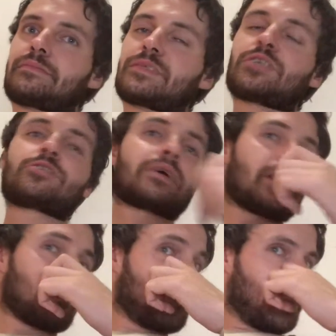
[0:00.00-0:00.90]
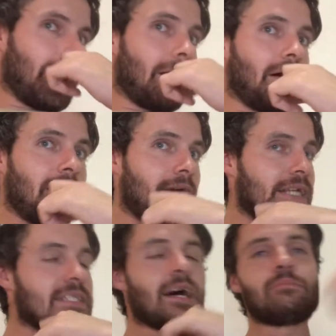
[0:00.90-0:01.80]
cream
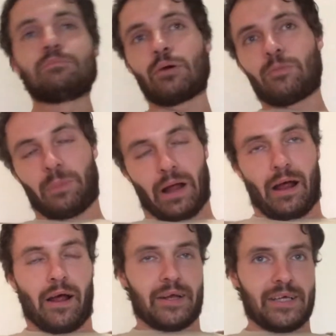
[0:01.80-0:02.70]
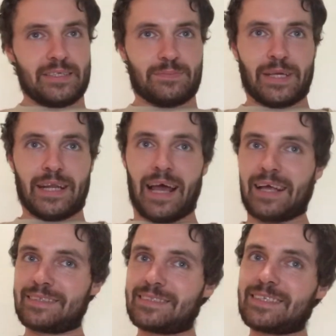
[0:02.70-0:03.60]
pies, humble pies being
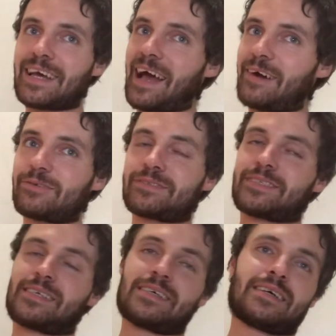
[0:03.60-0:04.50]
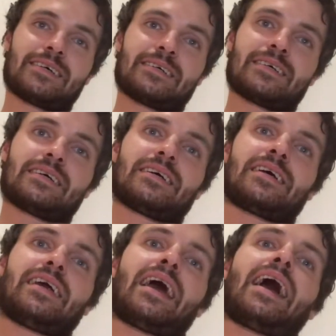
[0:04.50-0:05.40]
handed out.
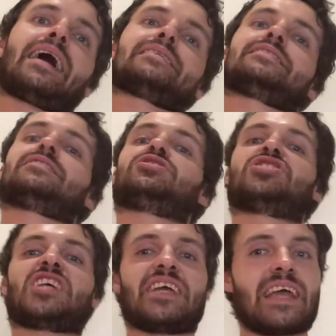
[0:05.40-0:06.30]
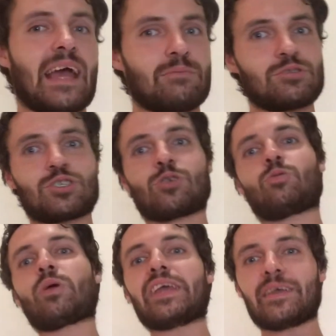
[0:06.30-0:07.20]
It had GM
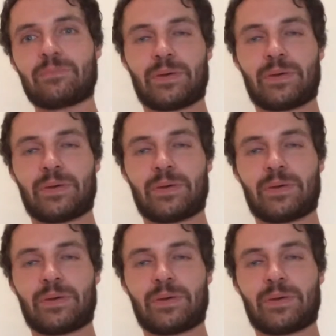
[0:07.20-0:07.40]
tweet